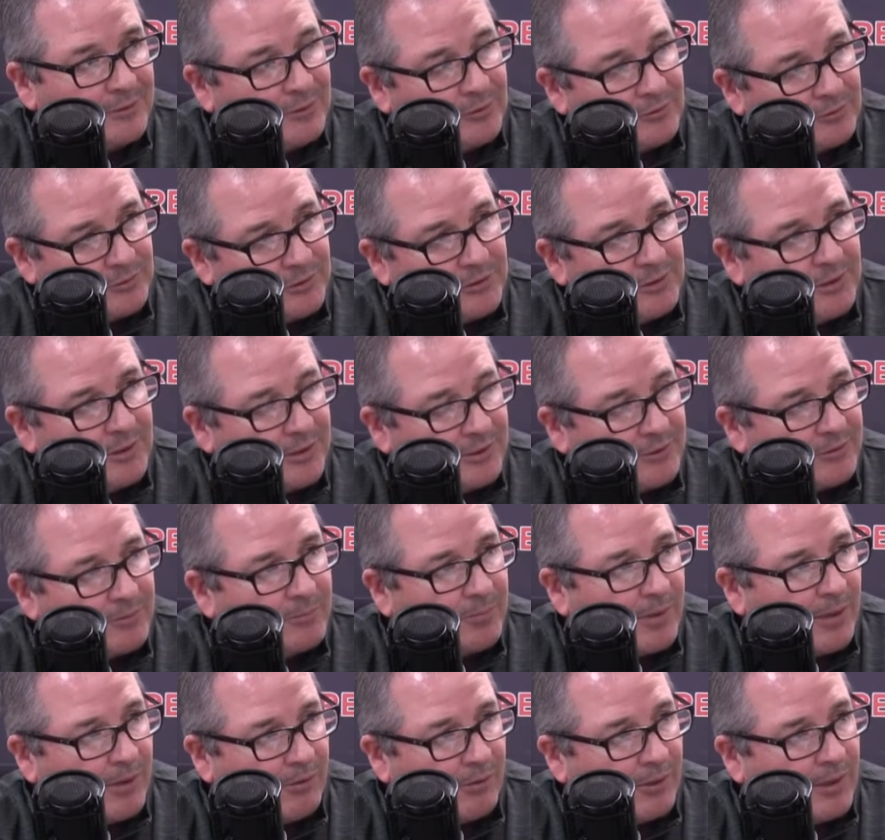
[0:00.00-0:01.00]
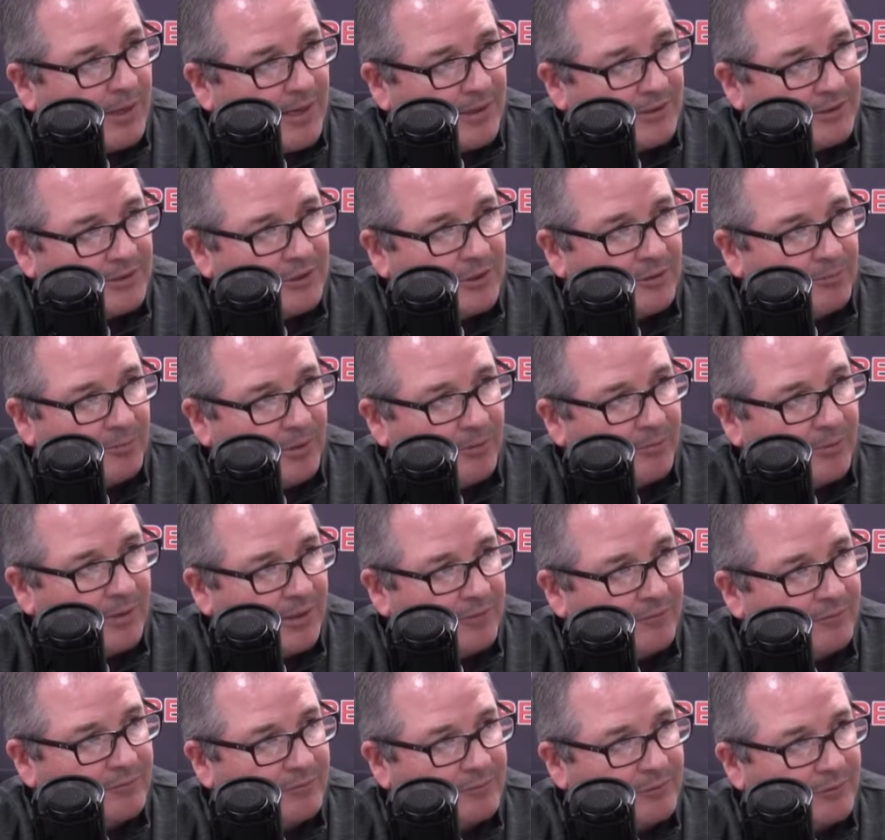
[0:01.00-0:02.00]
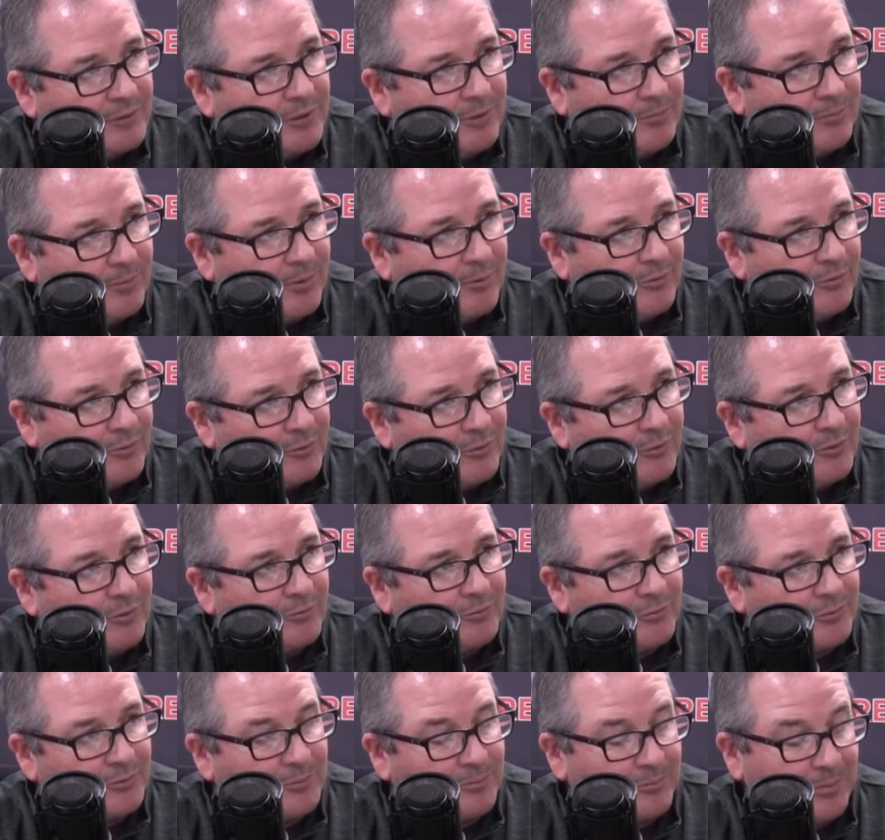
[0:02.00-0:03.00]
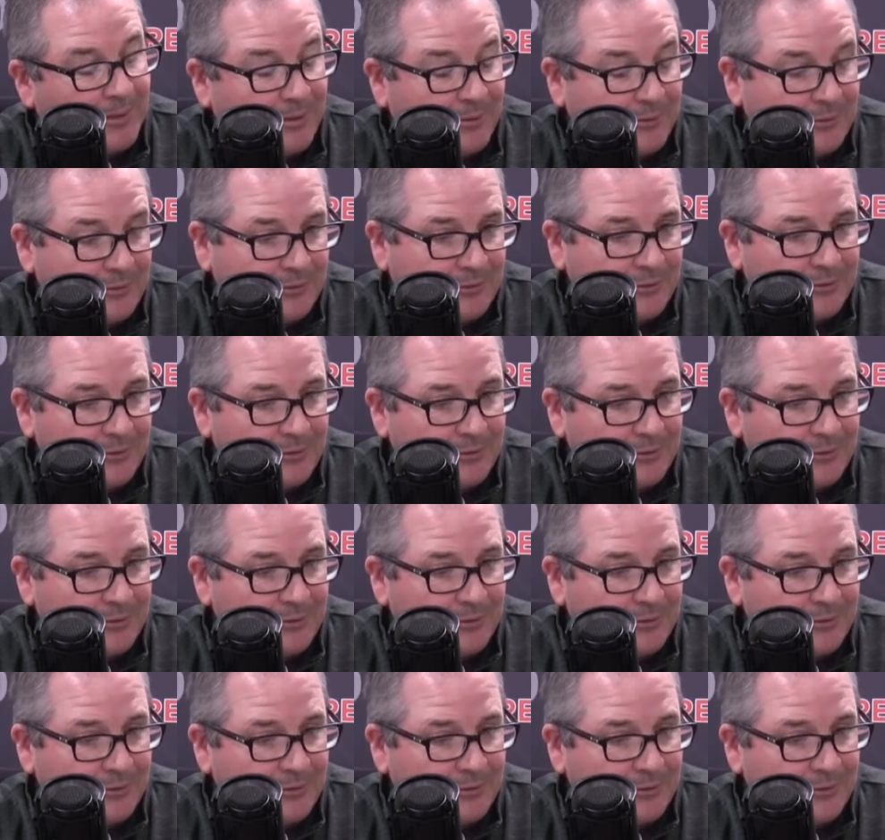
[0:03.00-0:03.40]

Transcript: She had some power last year, but we have a couple other girls with some power.